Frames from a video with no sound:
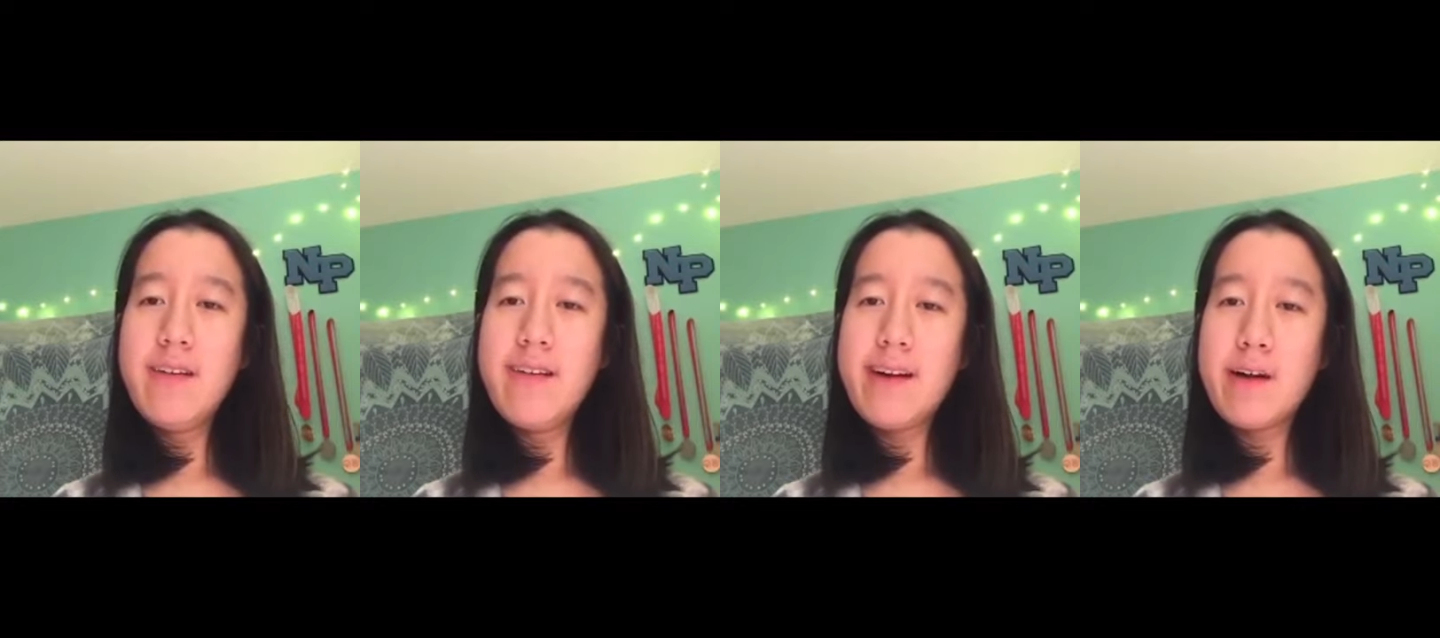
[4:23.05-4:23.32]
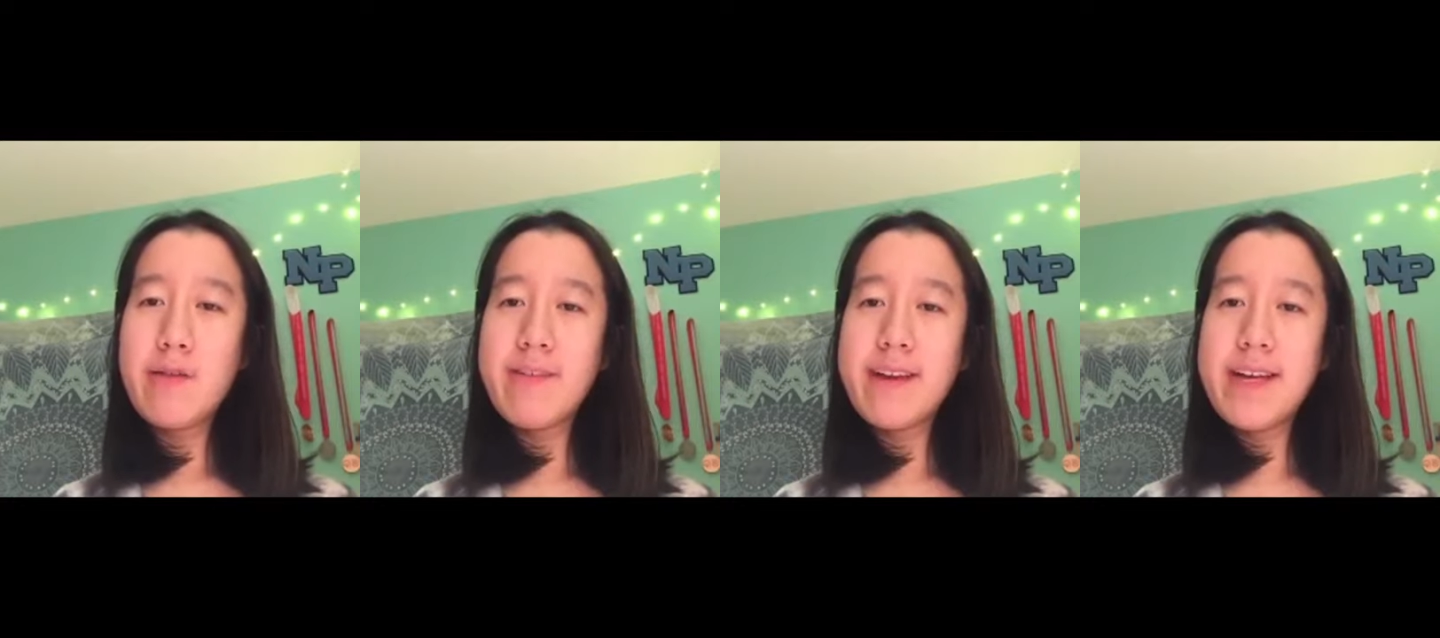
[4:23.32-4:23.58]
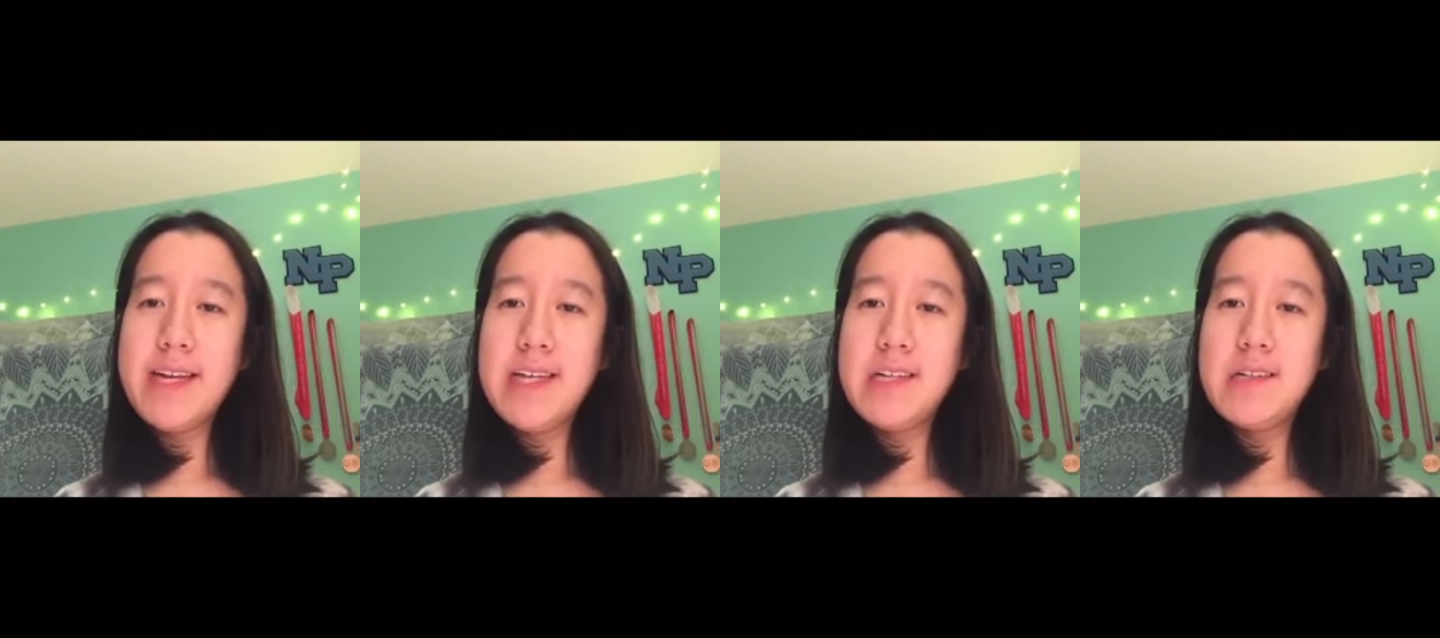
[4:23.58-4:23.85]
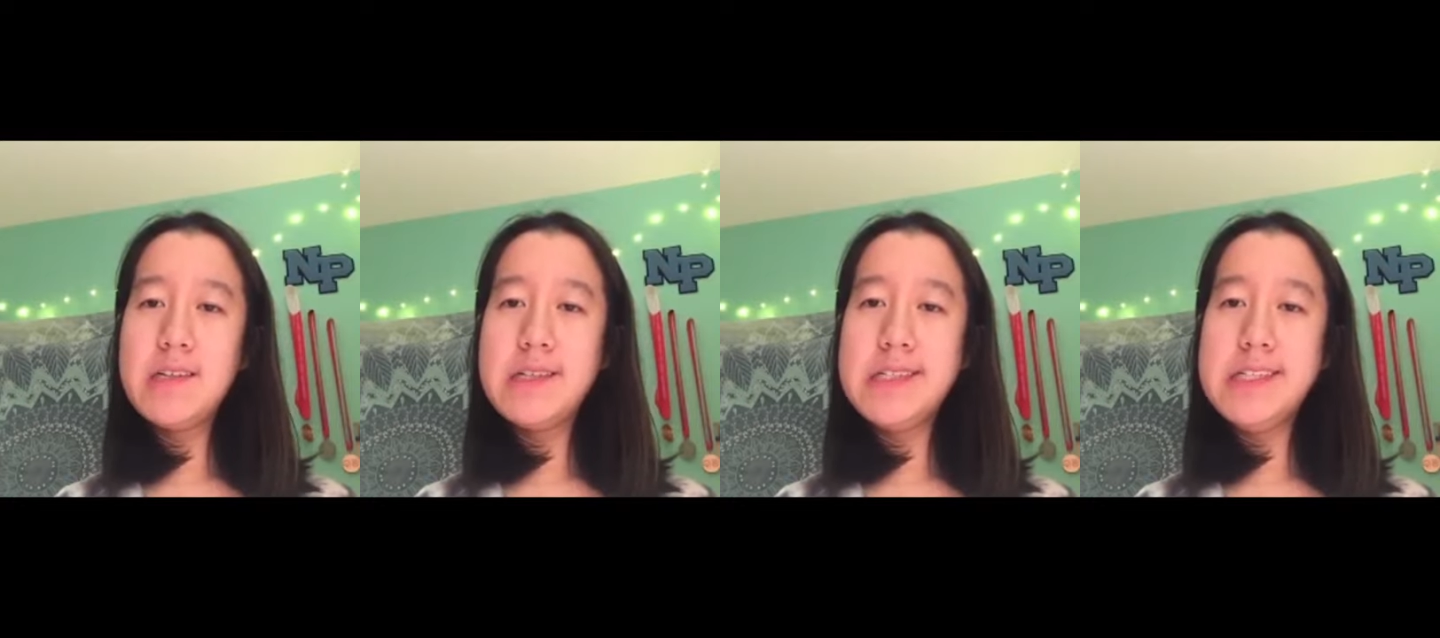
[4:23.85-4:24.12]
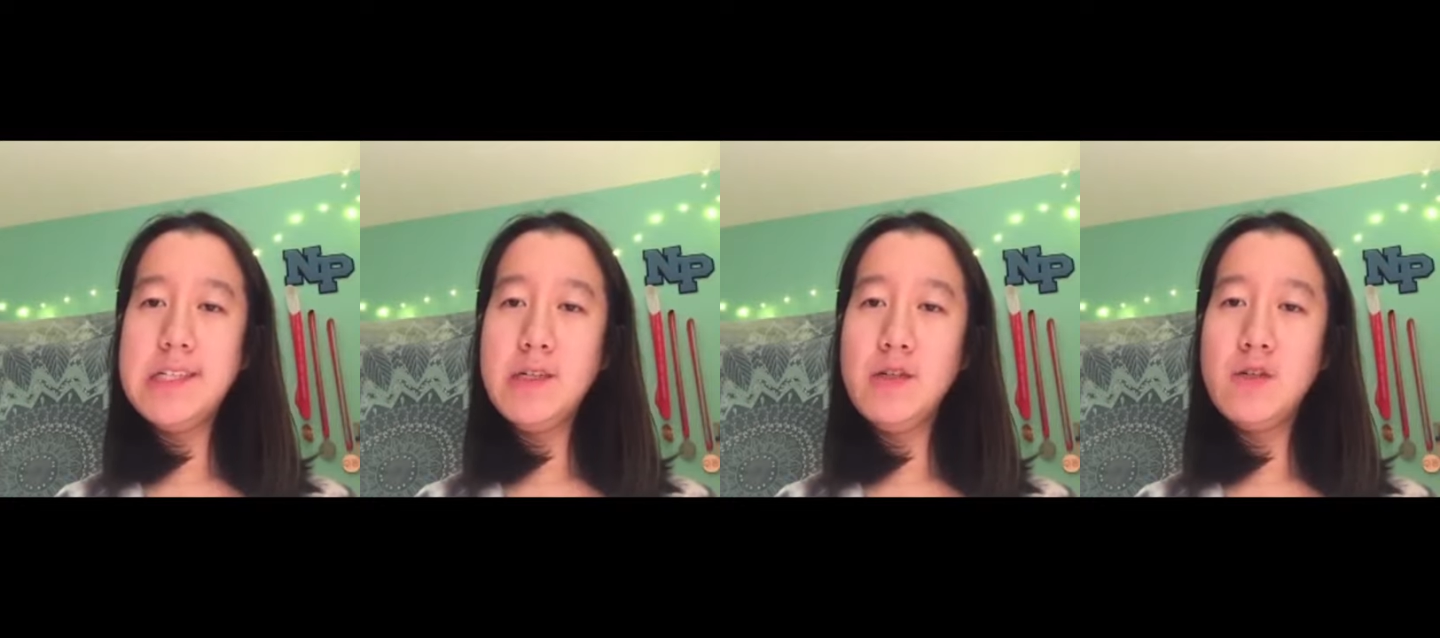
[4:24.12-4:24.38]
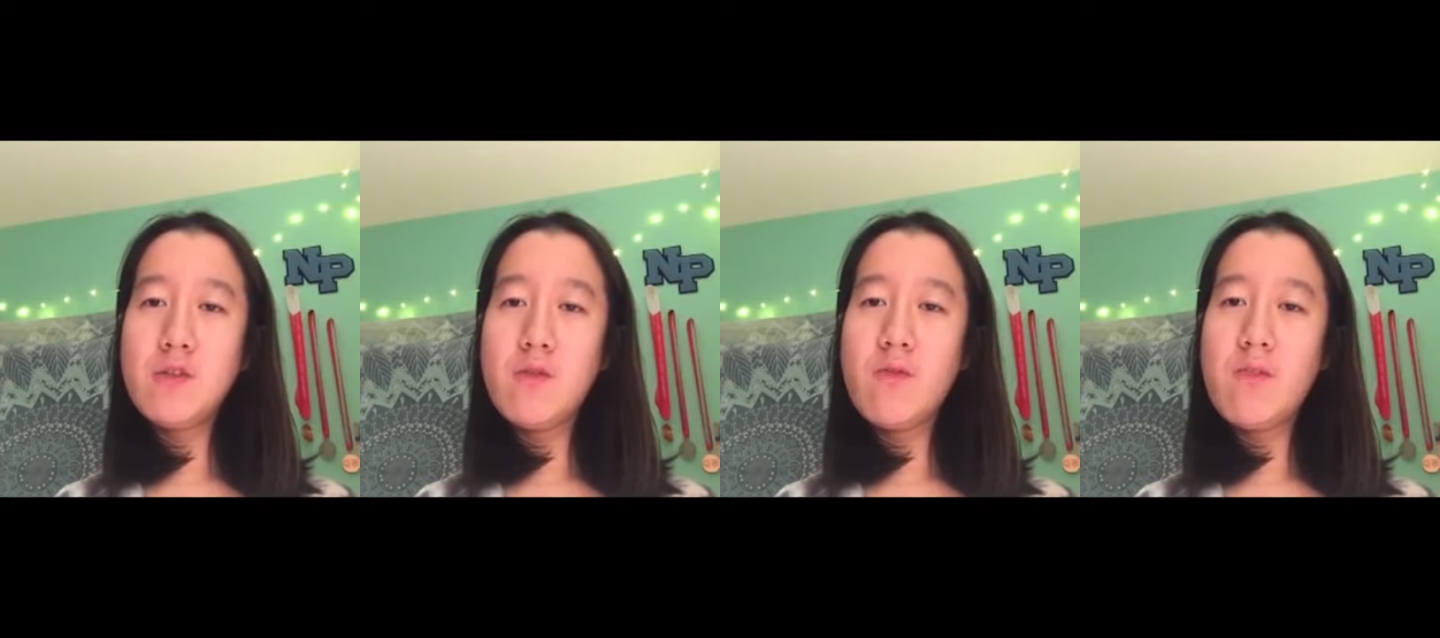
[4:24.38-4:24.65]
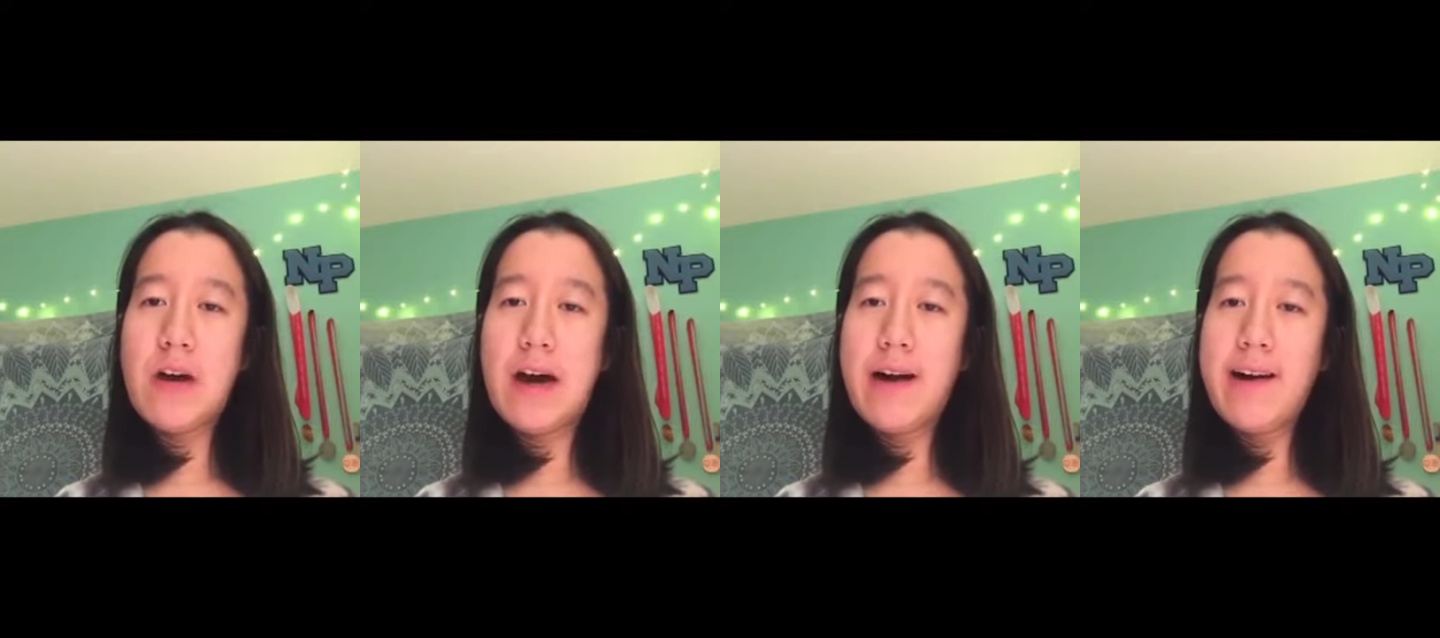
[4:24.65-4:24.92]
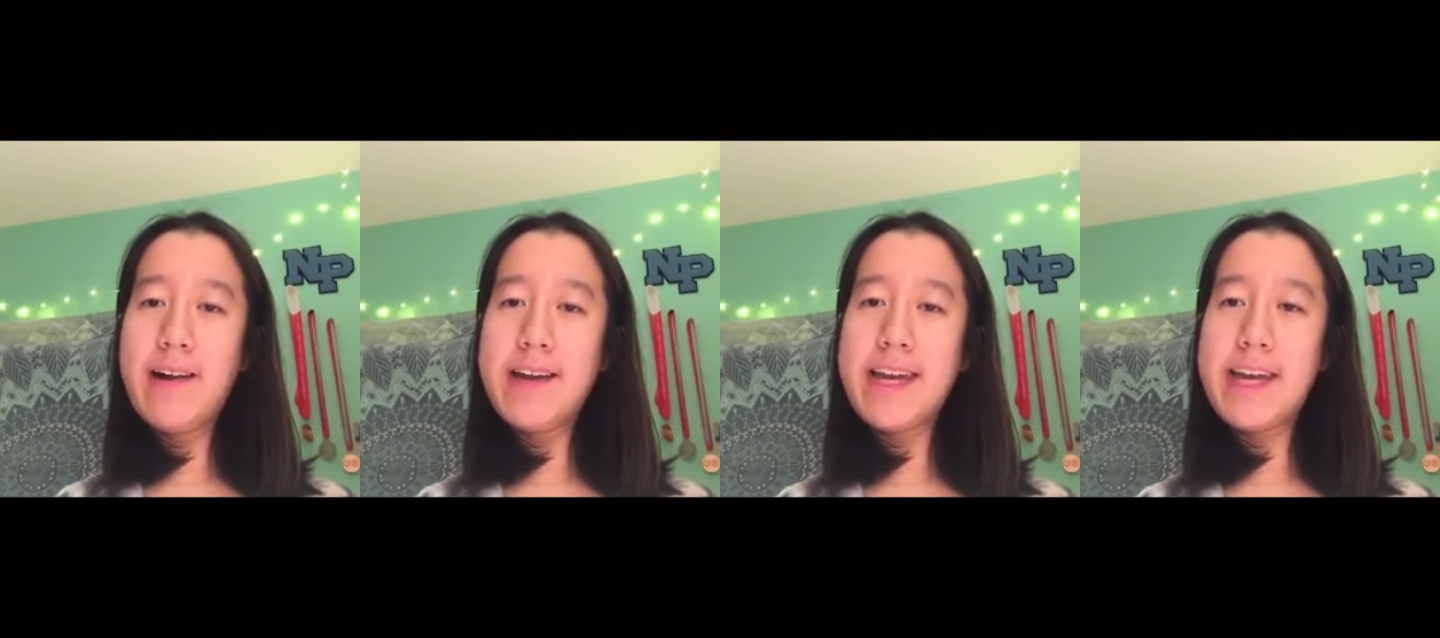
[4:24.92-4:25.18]
create new
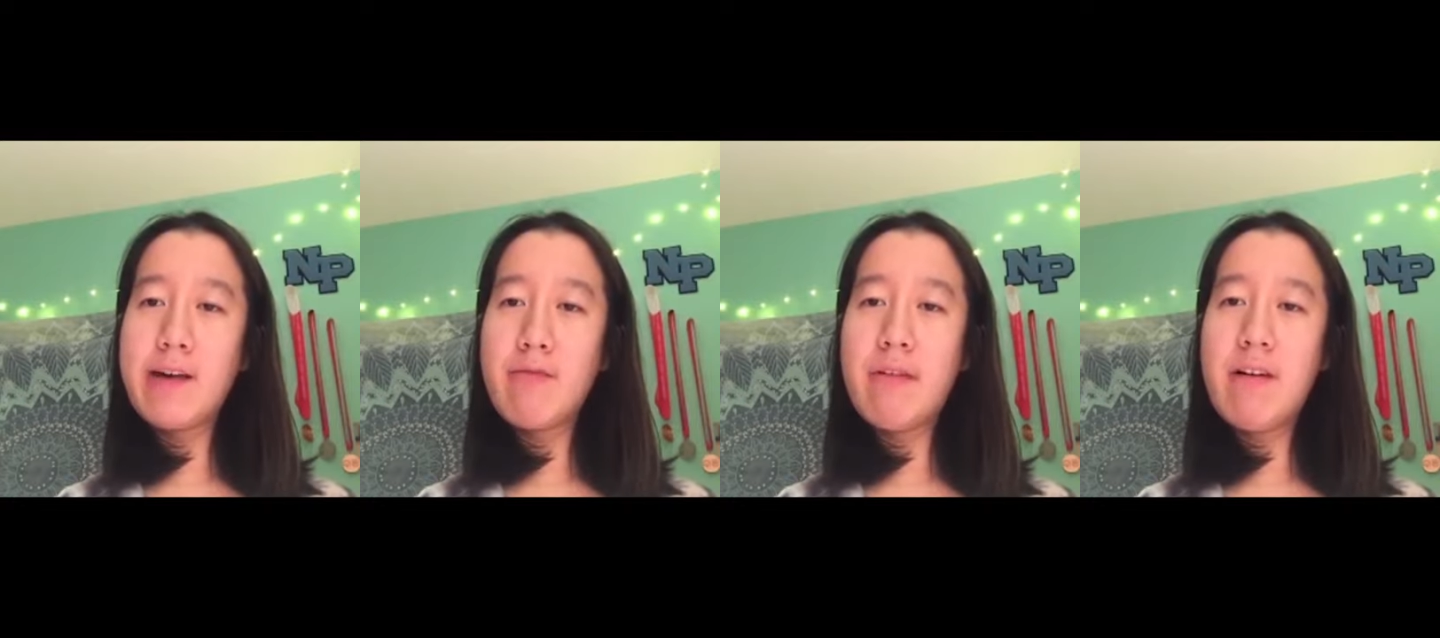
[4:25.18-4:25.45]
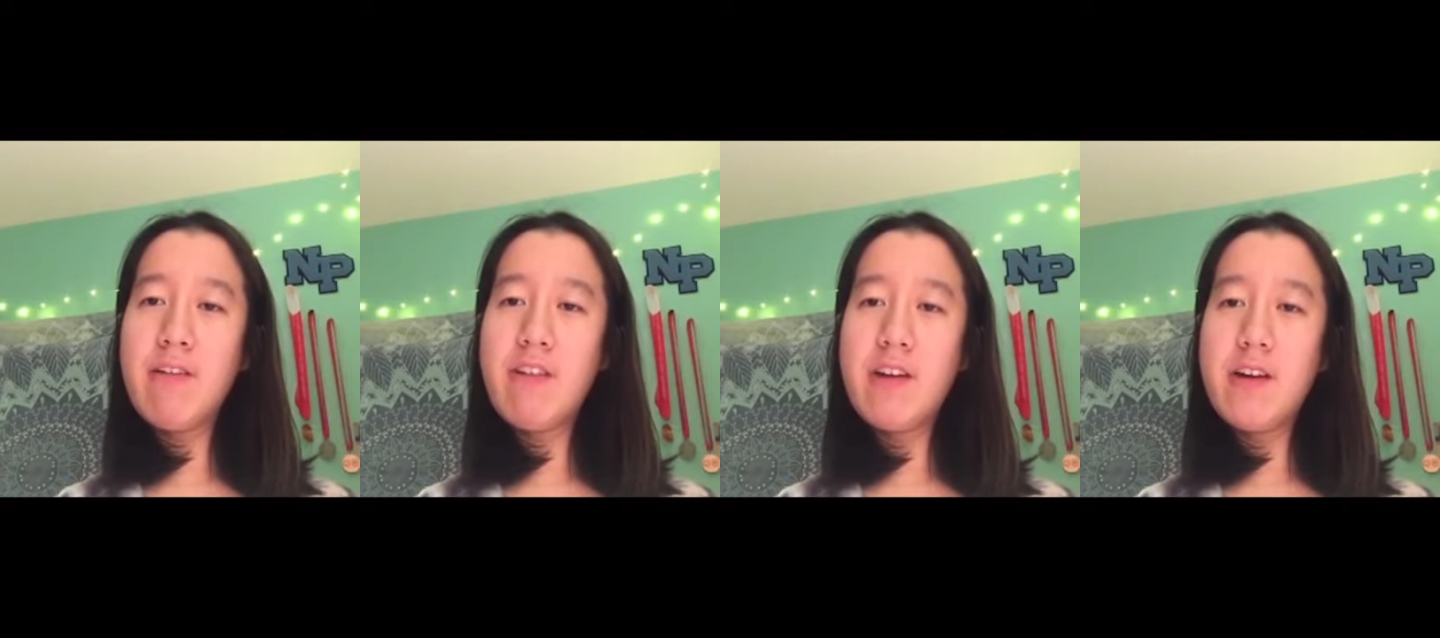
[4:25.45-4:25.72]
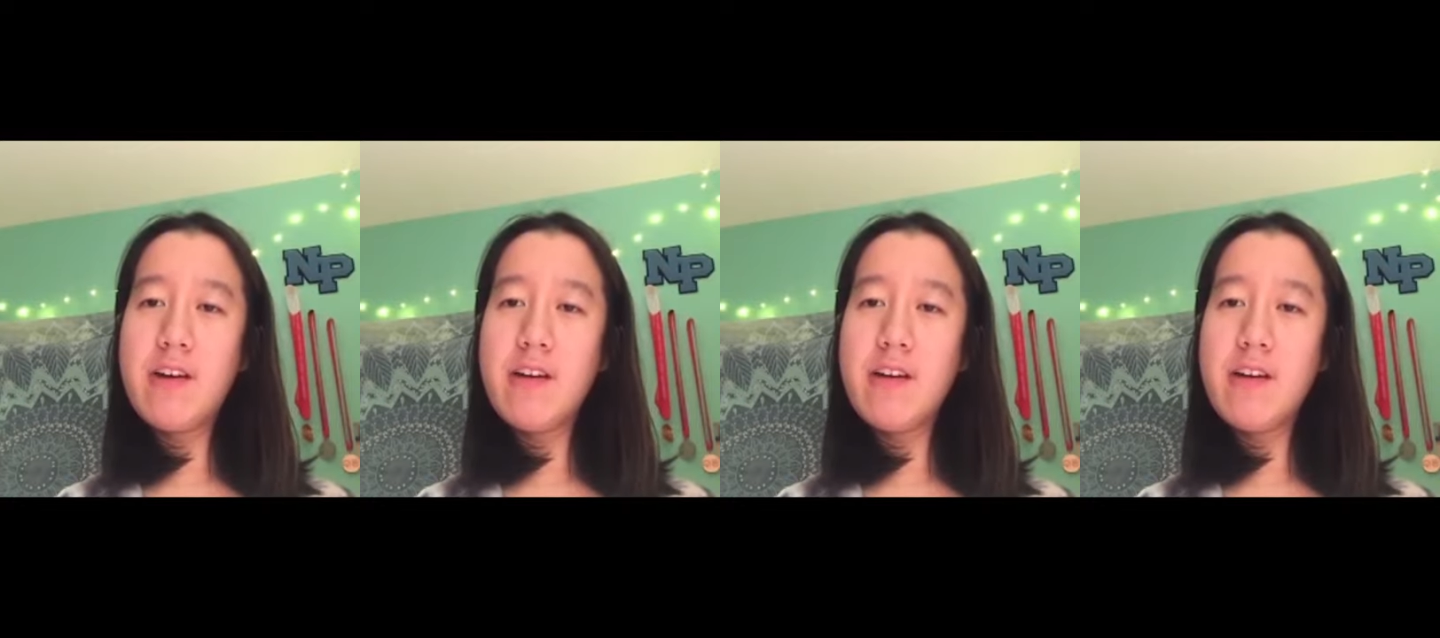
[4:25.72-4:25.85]
bonds with